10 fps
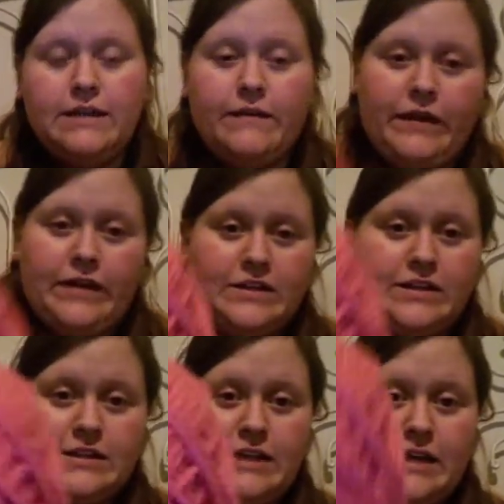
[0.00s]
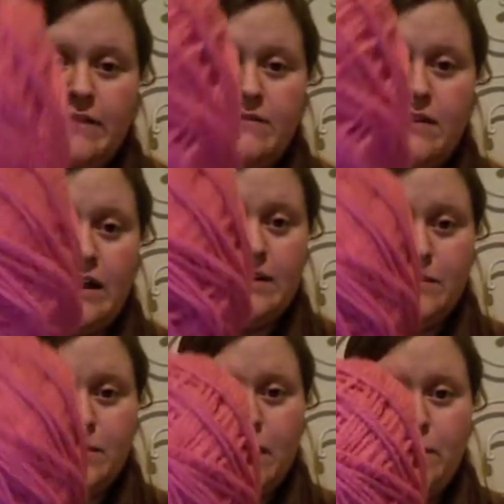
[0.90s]
And as you can see, I
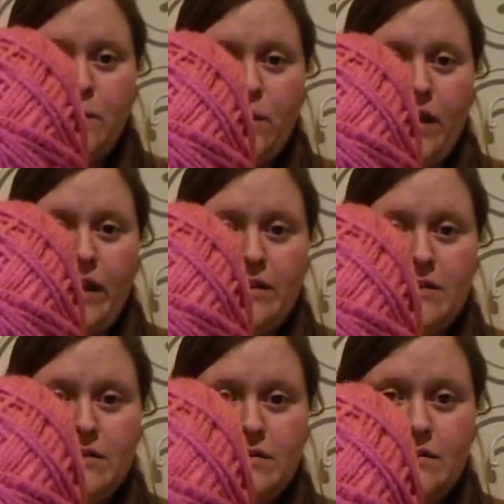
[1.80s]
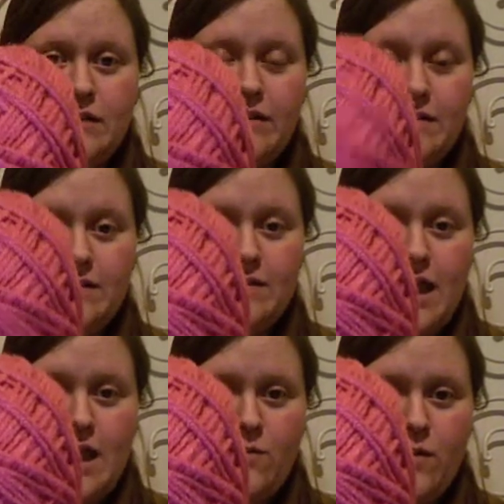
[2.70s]
sometimes wind, like this is
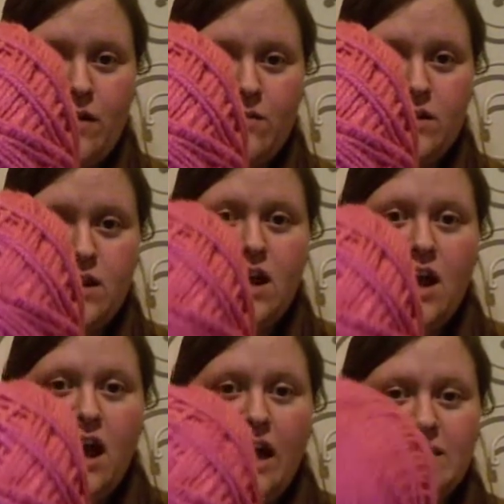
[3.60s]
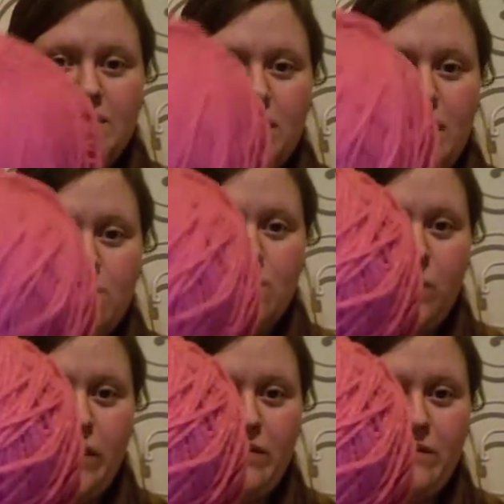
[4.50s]
hand wound, I sometimes
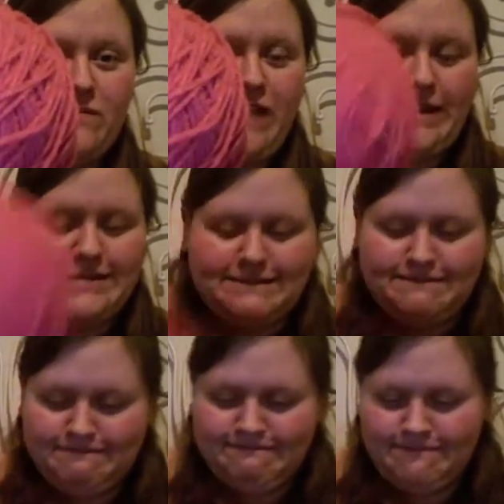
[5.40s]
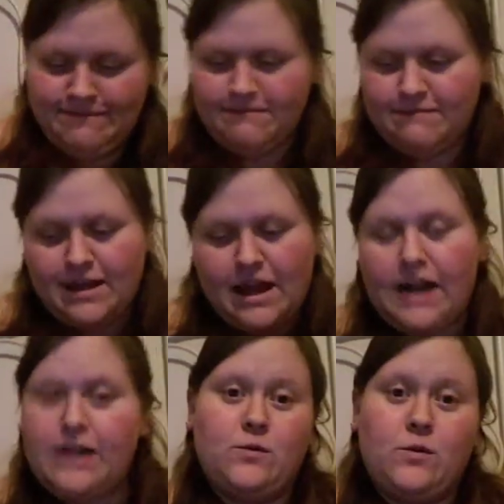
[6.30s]
wind them flat. And
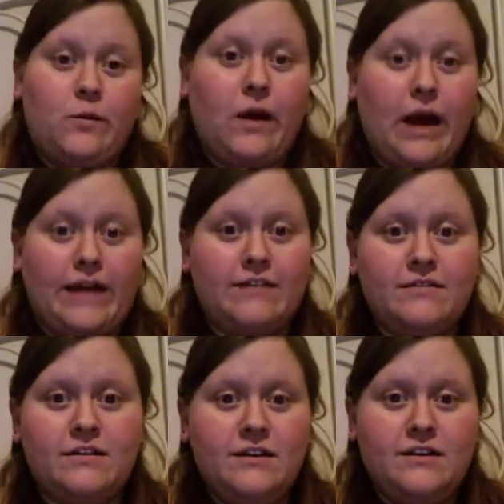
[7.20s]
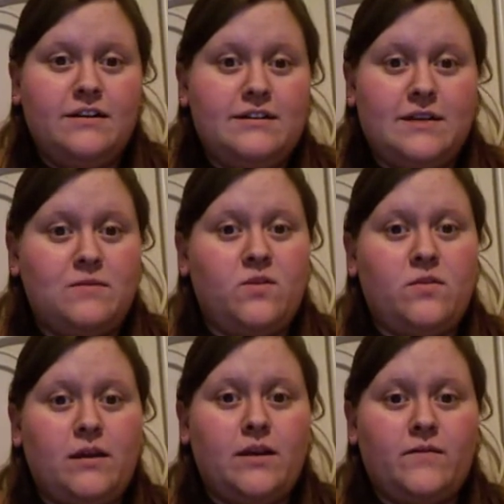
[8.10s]
I don't know why. Some of
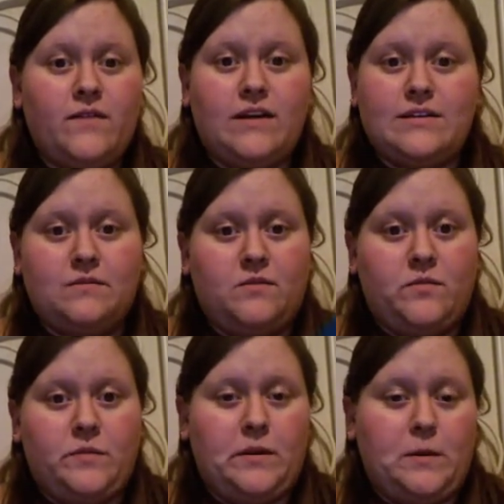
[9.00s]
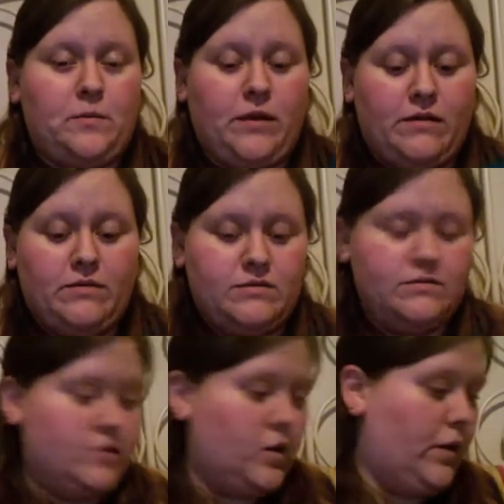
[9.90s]
them end up flat, some of them end up round.
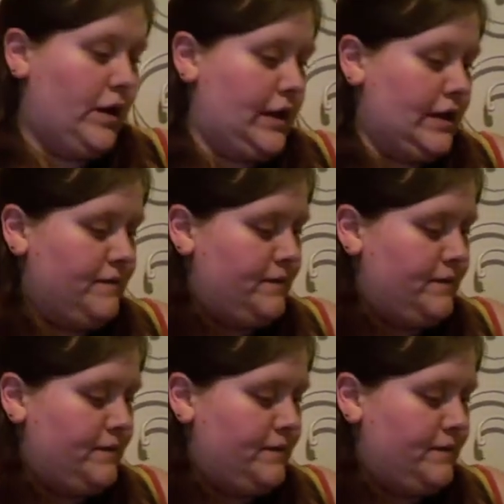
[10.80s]
No idea.